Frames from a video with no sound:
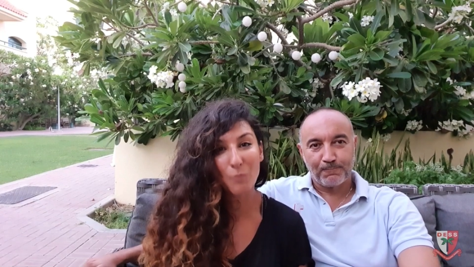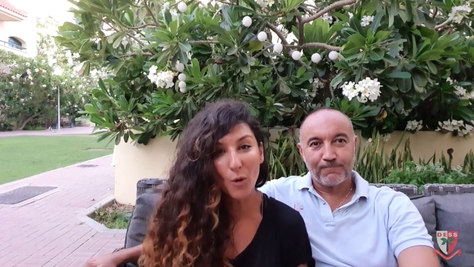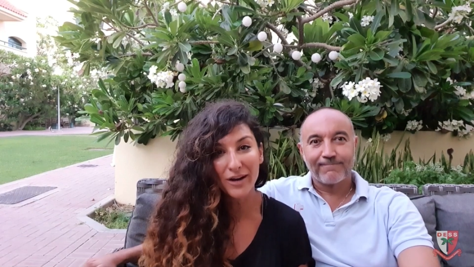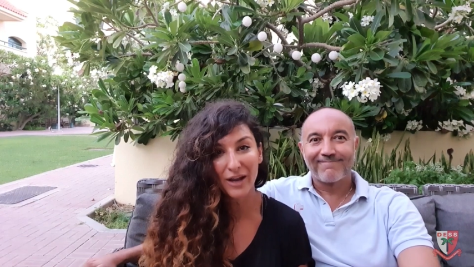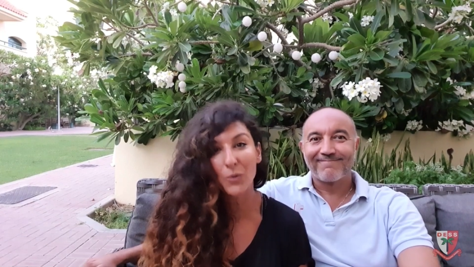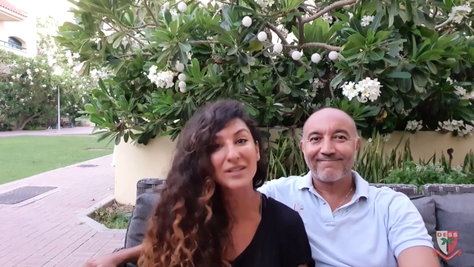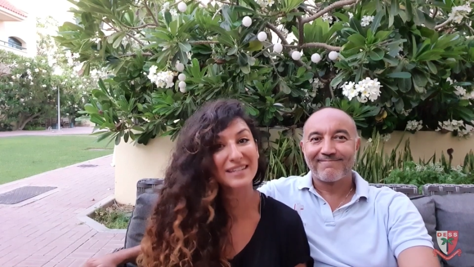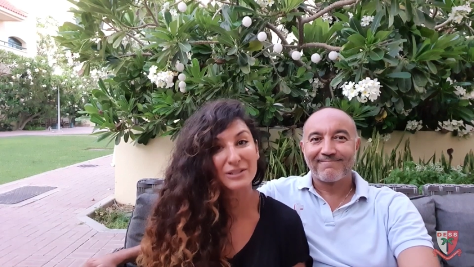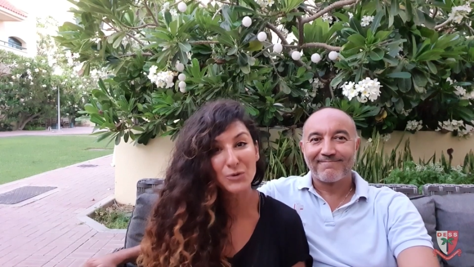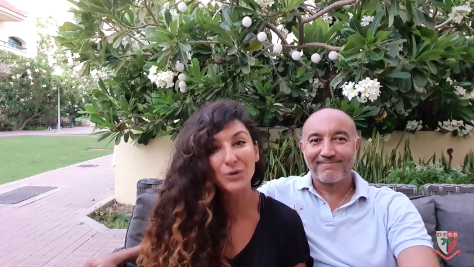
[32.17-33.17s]
Speaker 1: morning
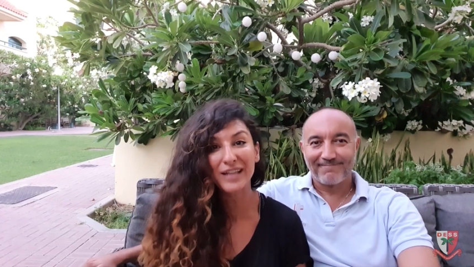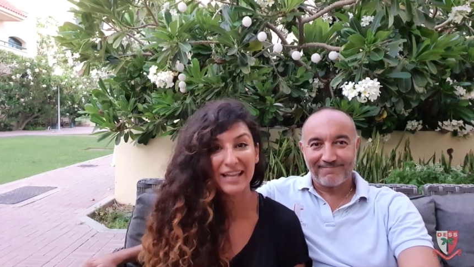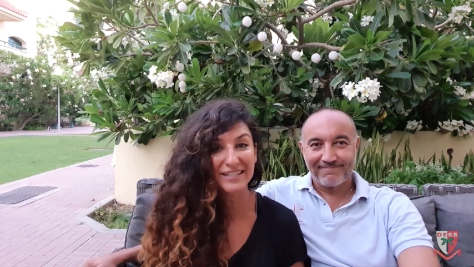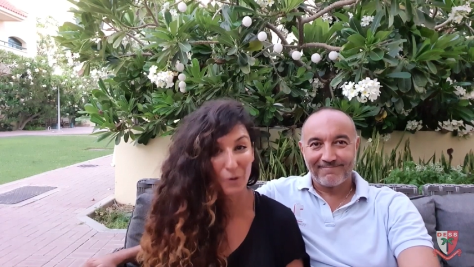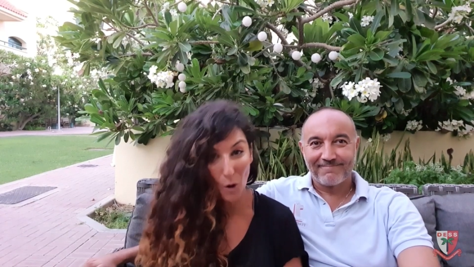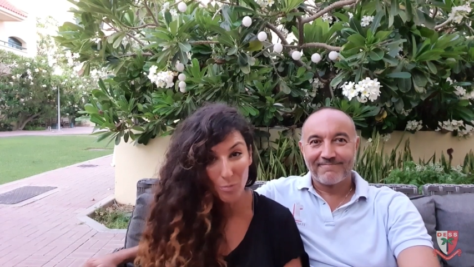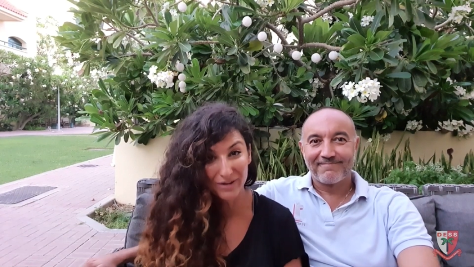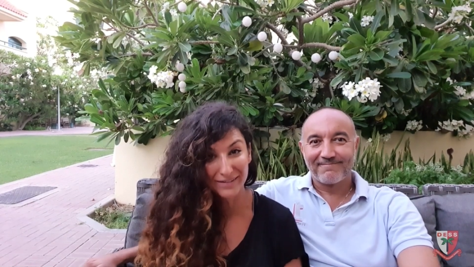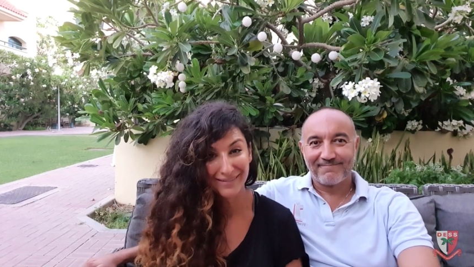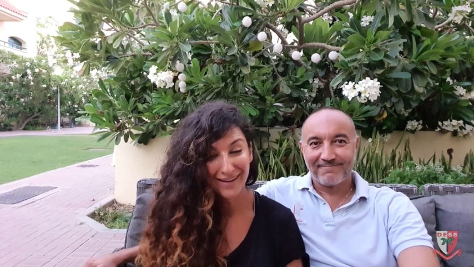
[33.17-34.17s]
once the school gates are
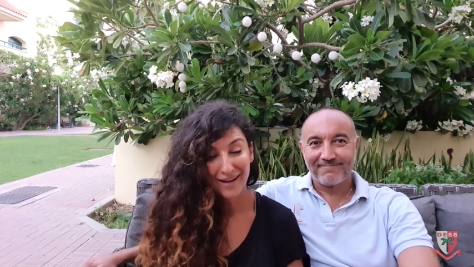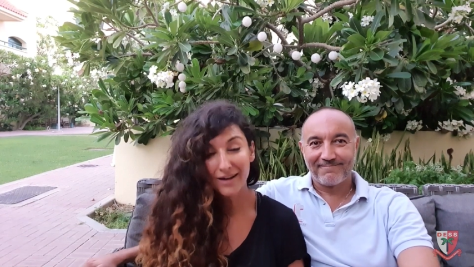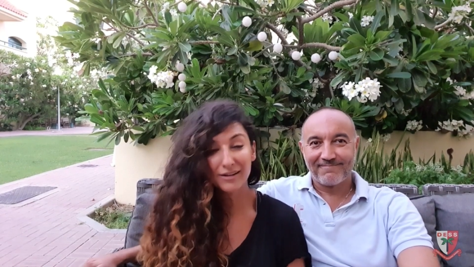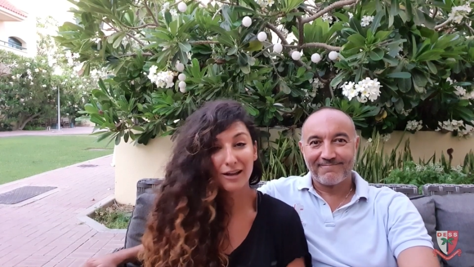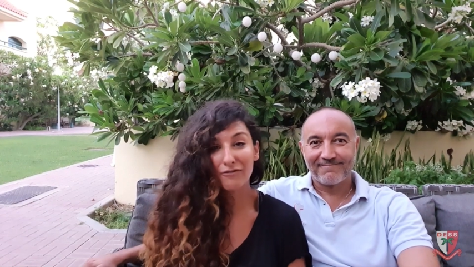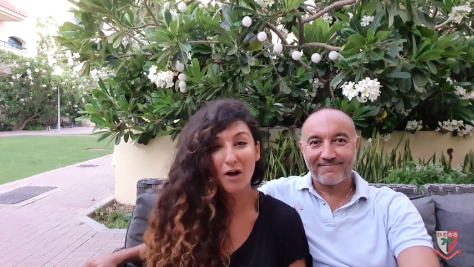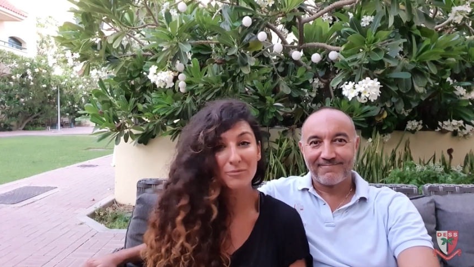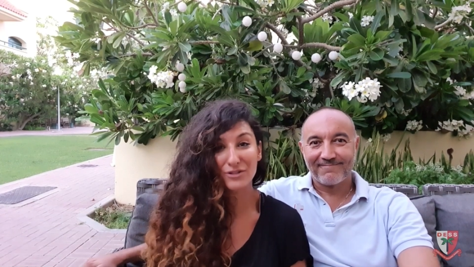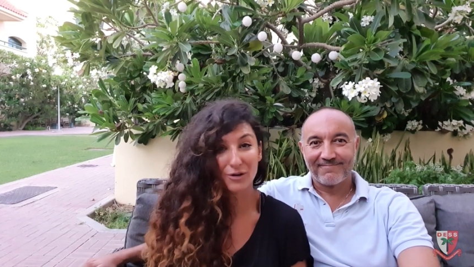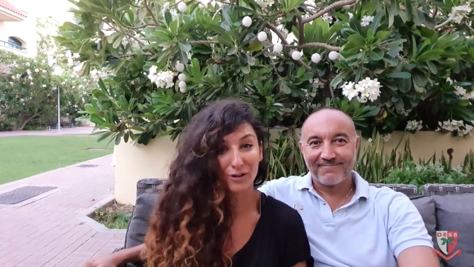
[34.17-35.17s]
open. And I love
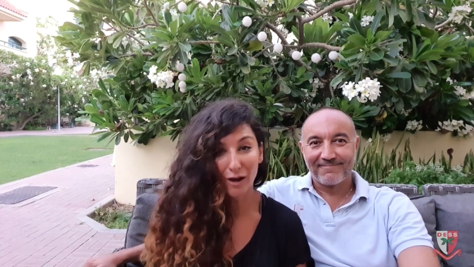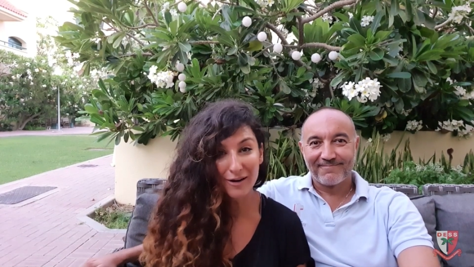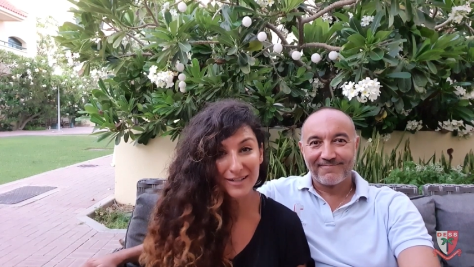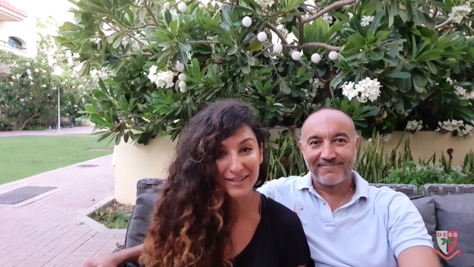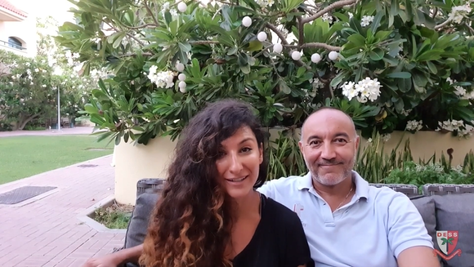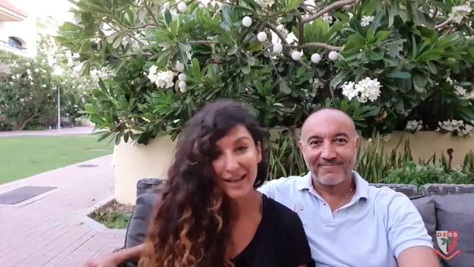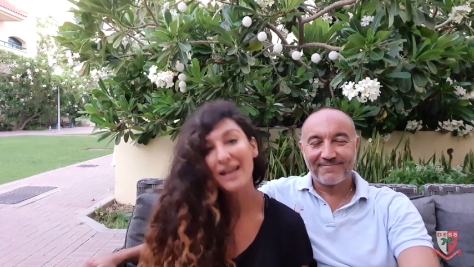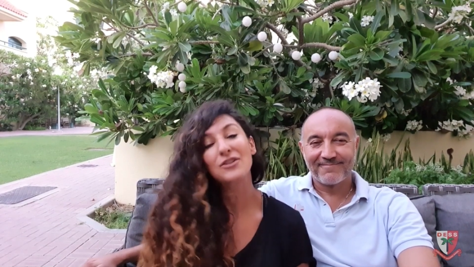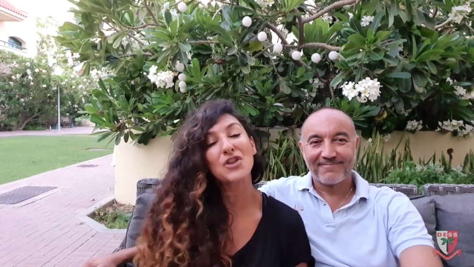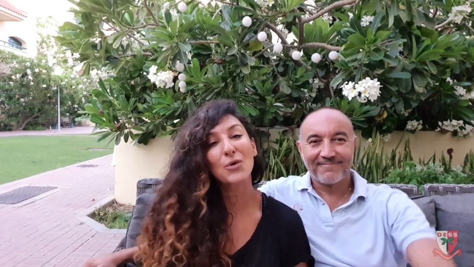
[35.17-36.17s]
how Mr. Clarkson
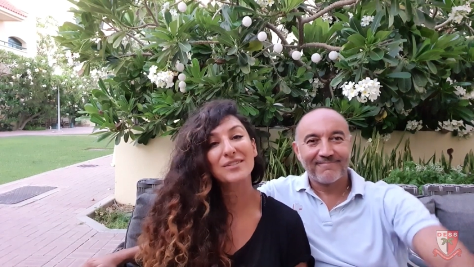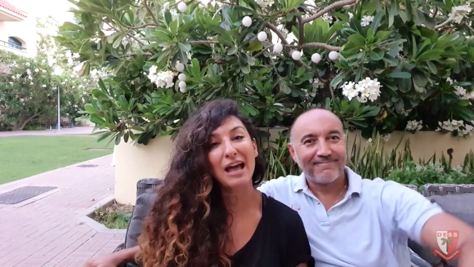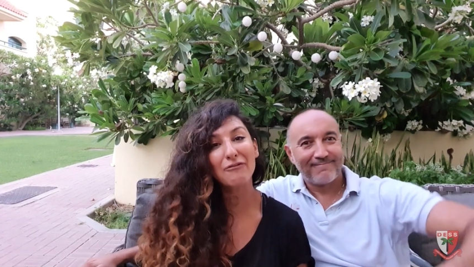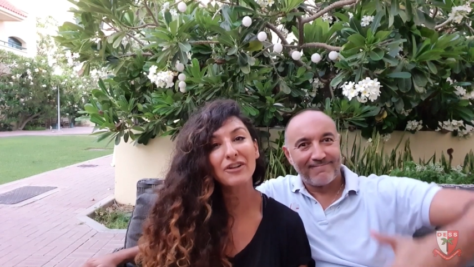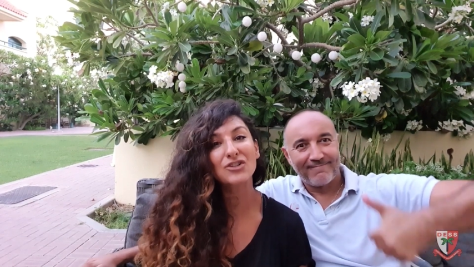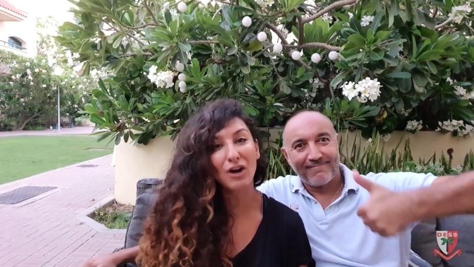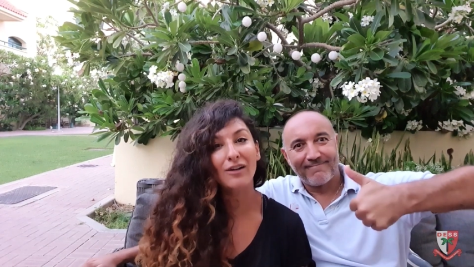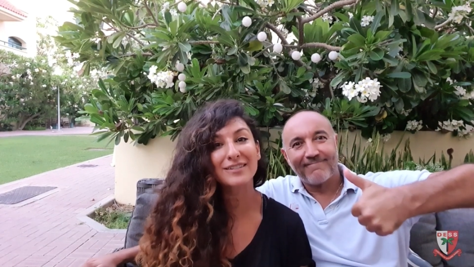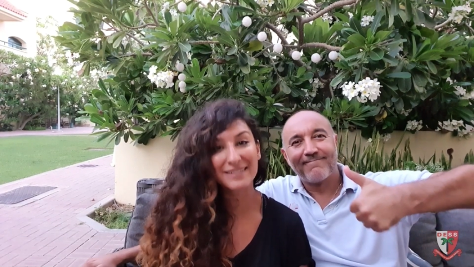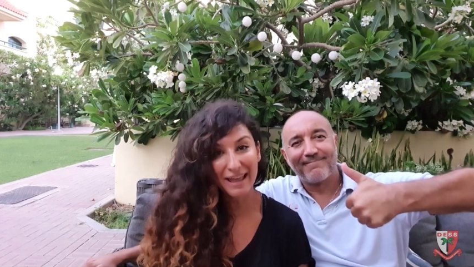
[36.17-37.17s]
knows every
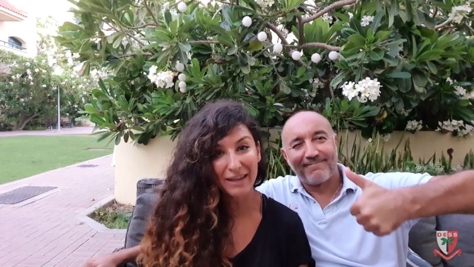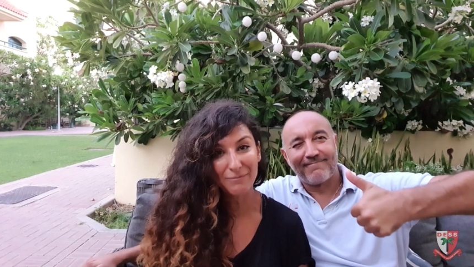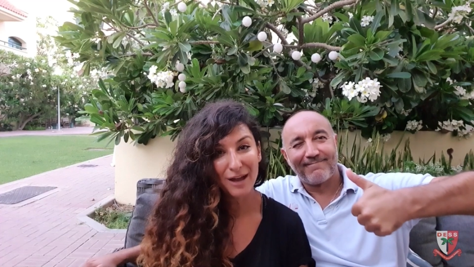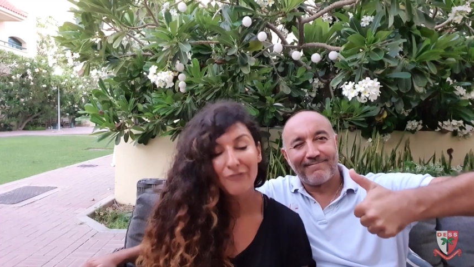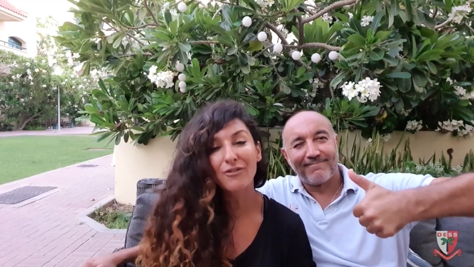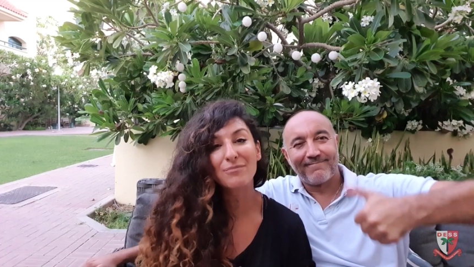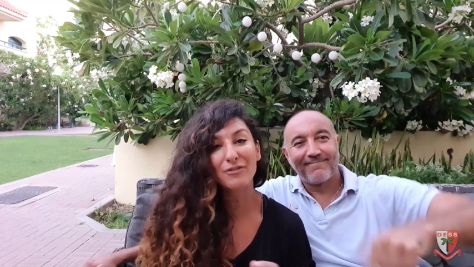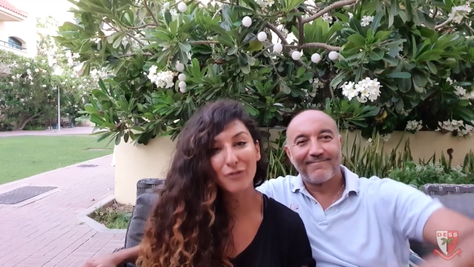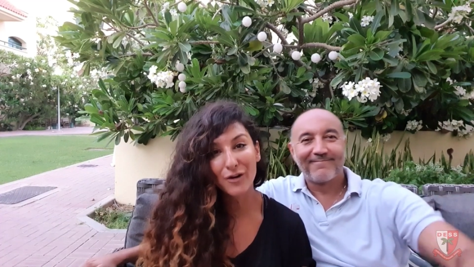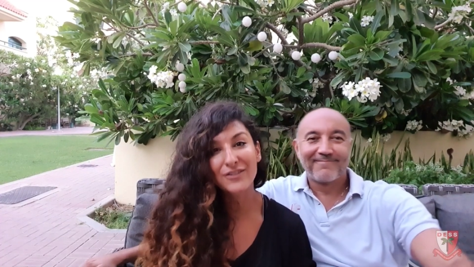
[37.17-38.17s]
child's name from
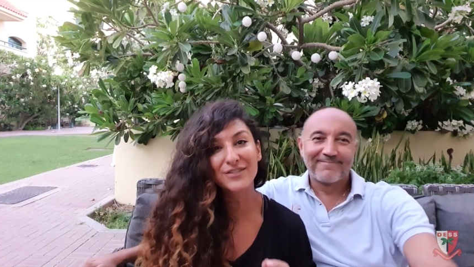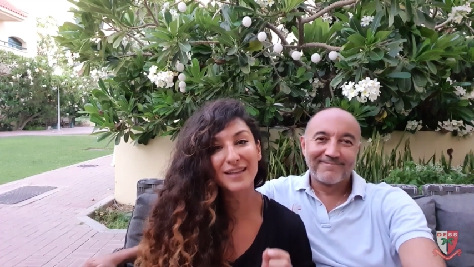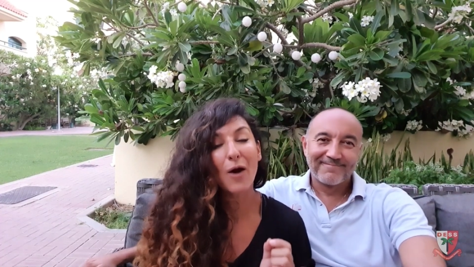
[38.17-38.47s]
the first